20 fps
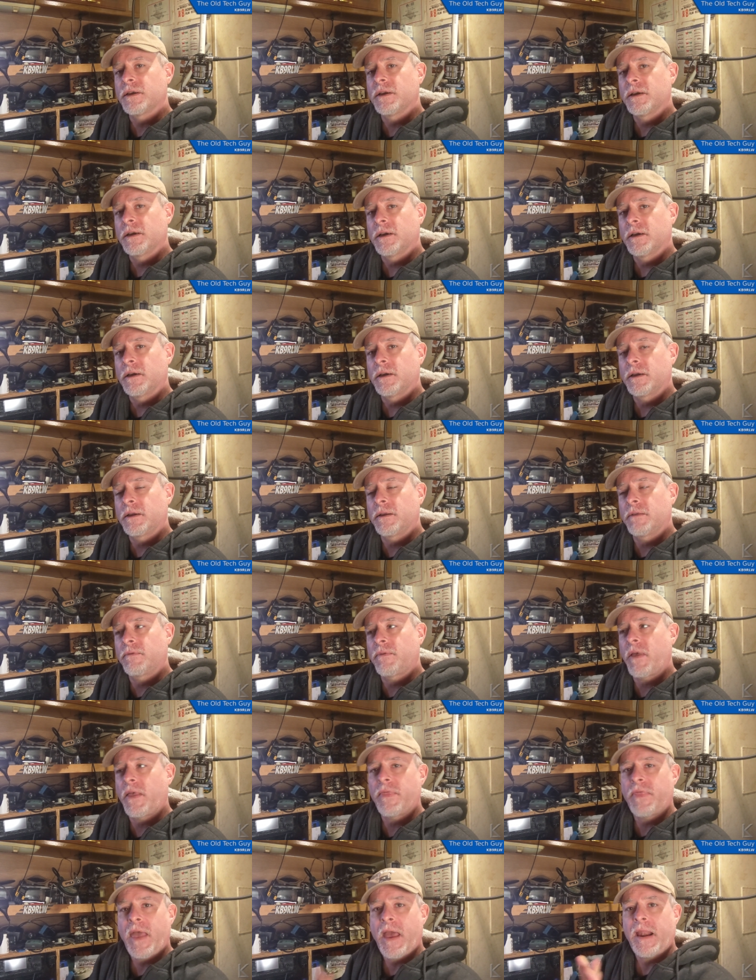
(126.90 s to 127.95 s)
uh,
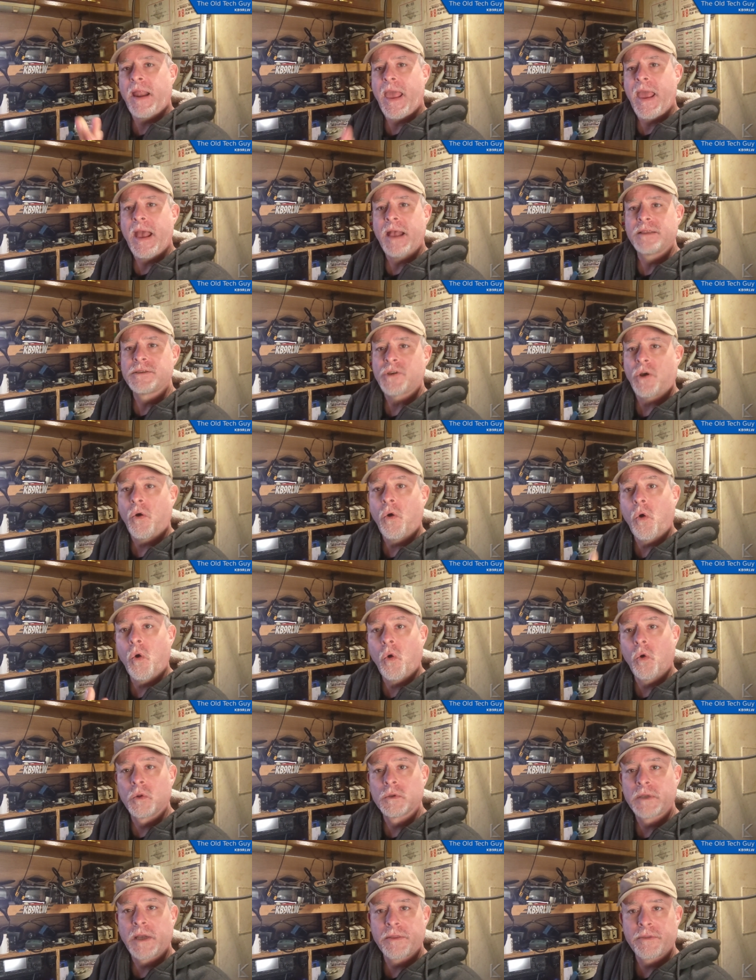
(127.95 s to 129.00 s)
that, that adds a
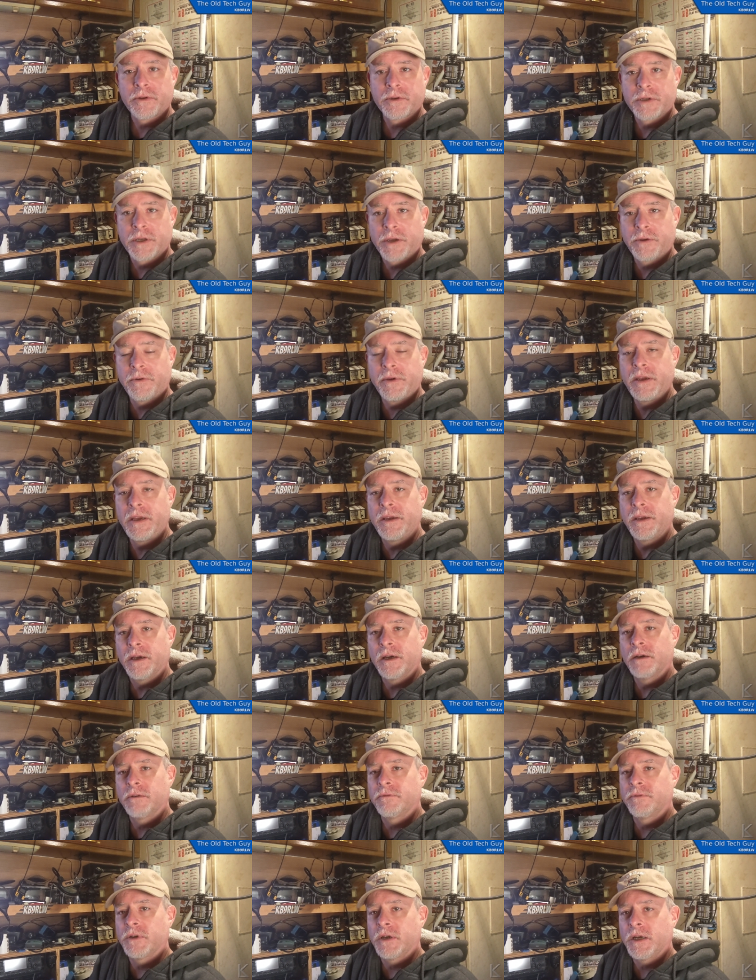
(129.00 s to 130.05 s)
whole nother degree
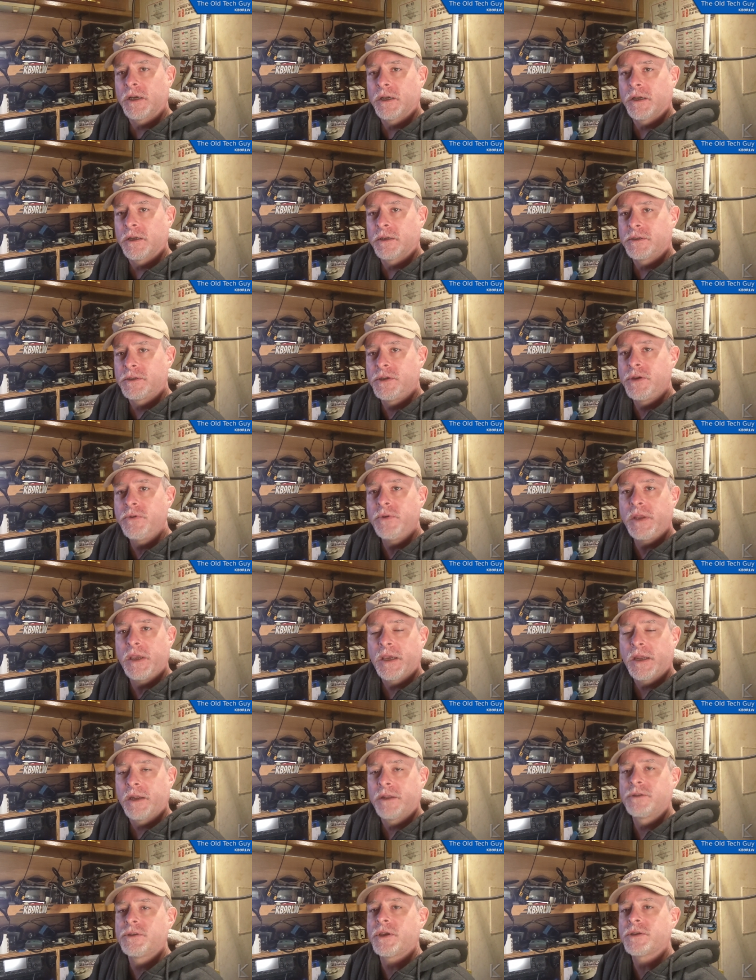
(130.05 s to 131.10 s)
of uh,
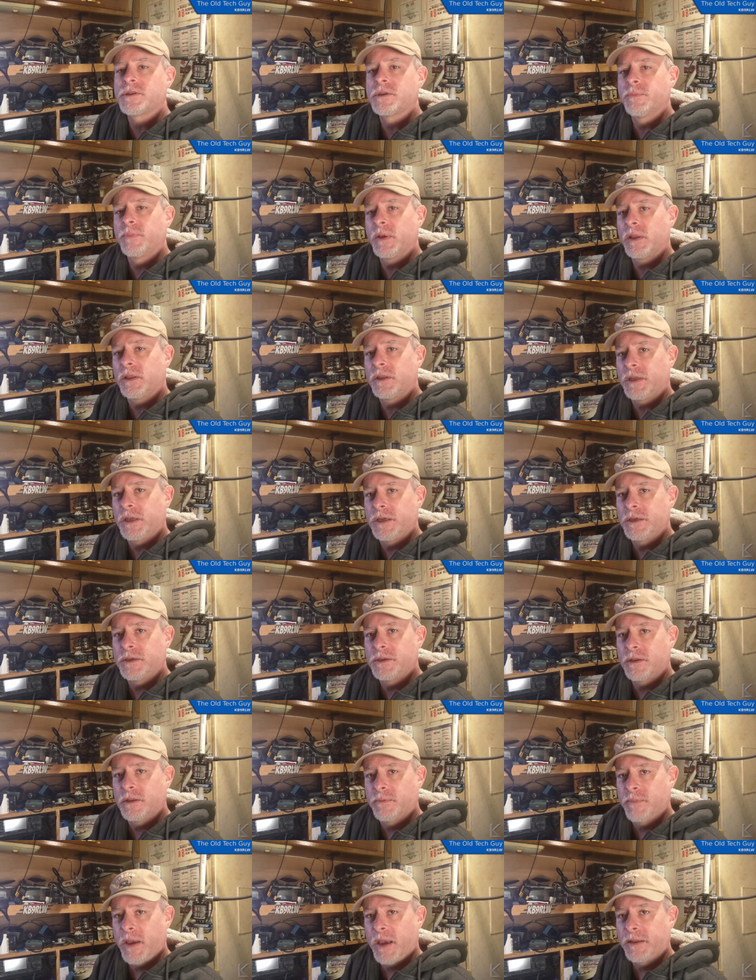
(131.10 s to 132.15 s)
tuning and adjustability
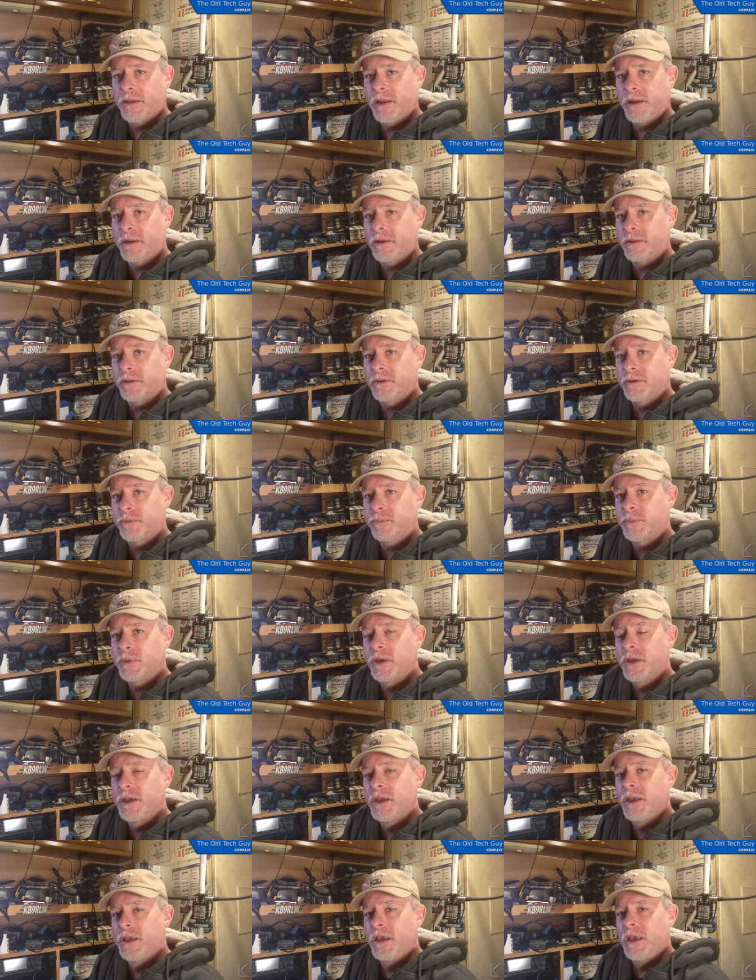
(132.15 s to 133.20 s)
to the magnetic loop.
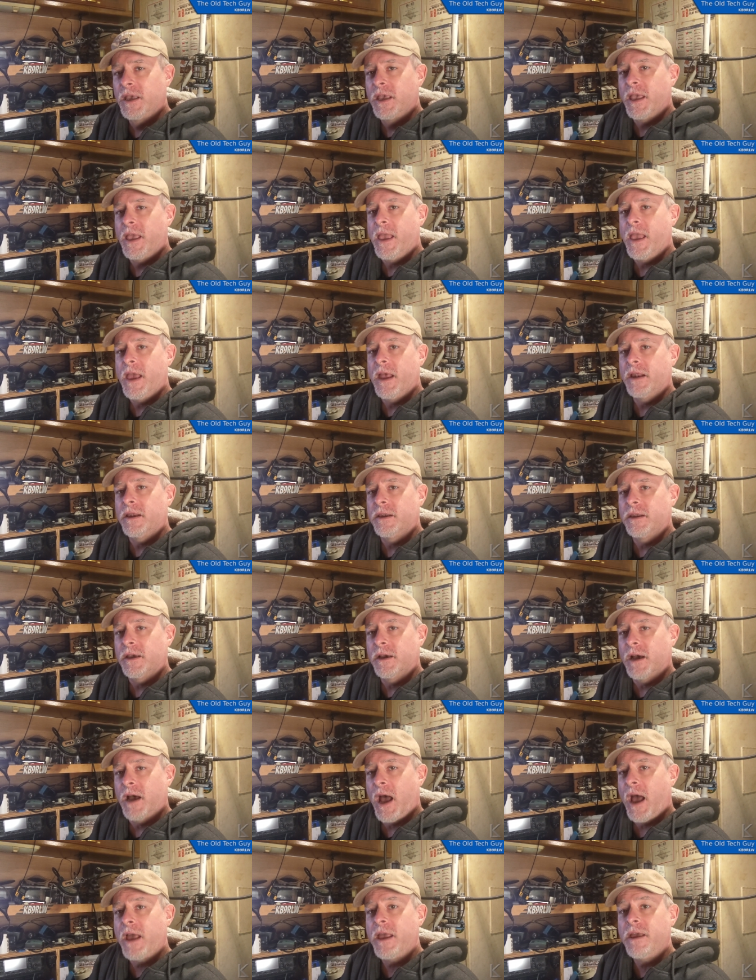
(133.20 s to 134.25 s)
And
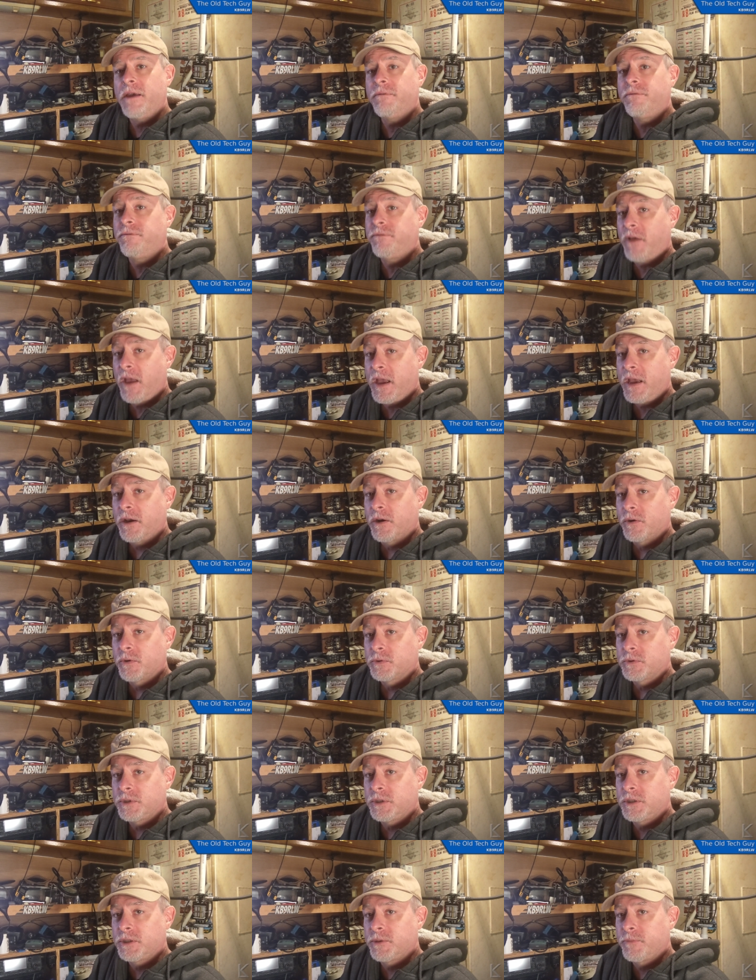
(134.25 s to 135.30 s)
uh, I have
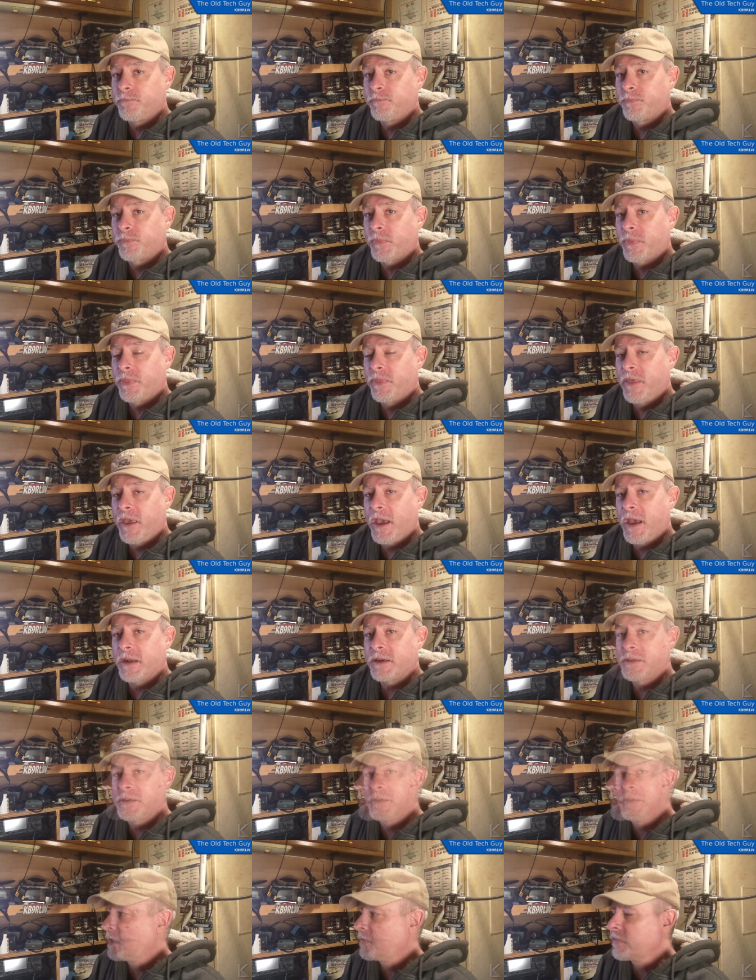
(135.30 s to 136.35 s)
found
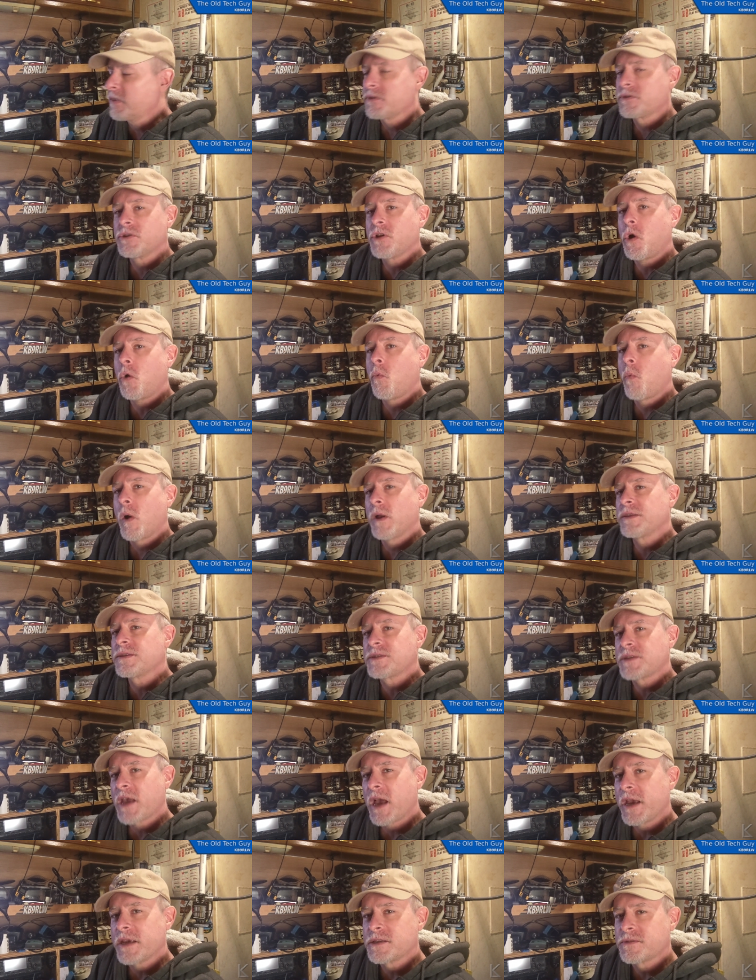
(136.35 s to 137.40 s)
that there's no one
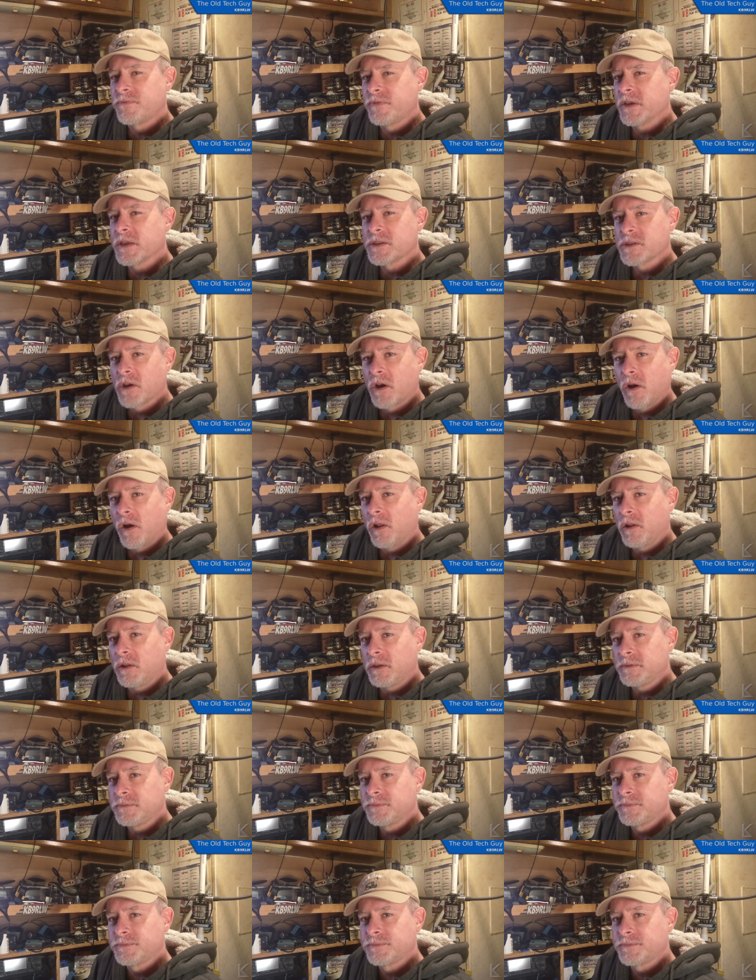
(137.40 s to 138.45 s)
size fits all